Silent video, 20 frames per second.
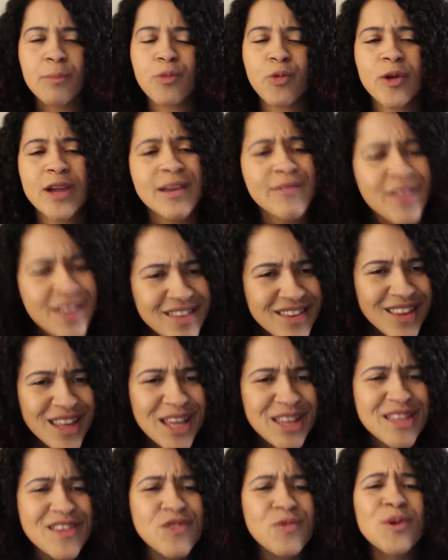
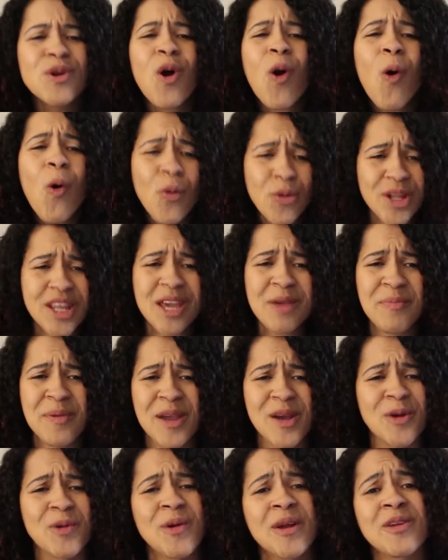Previously, this would only
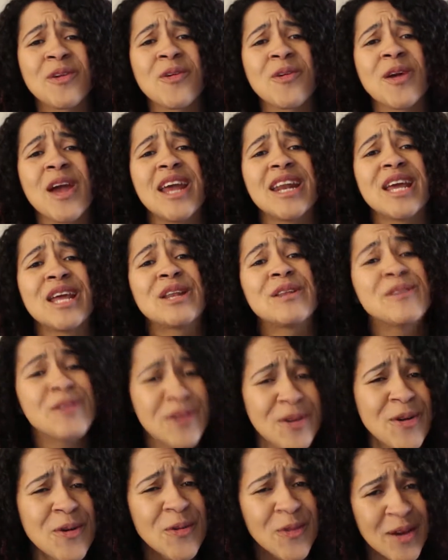appear when creating
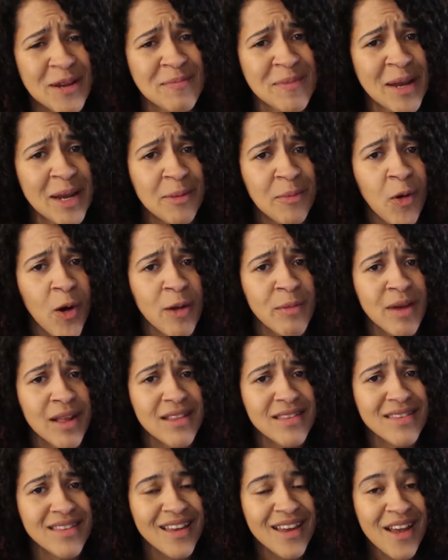new repeat
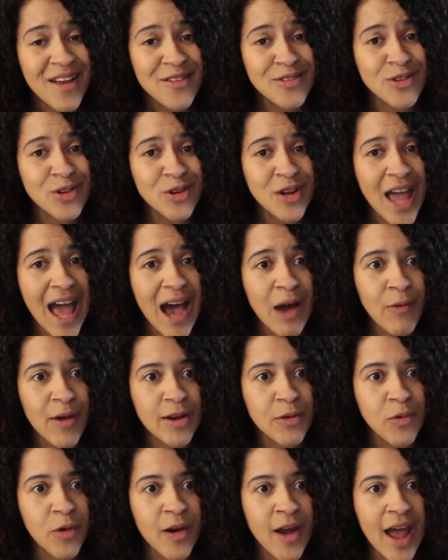appointments. So now
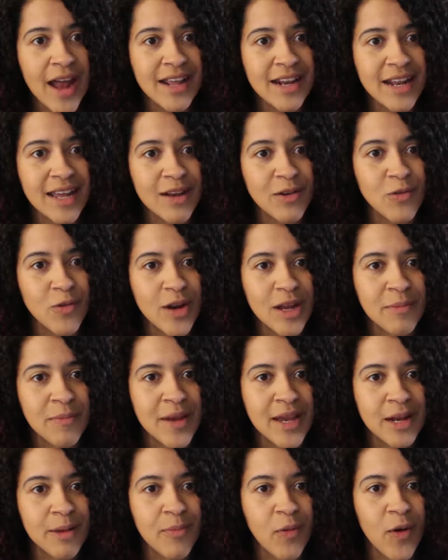when we're editing
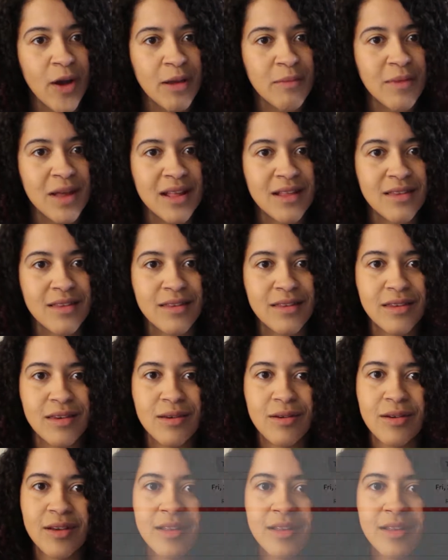repeat appointments, you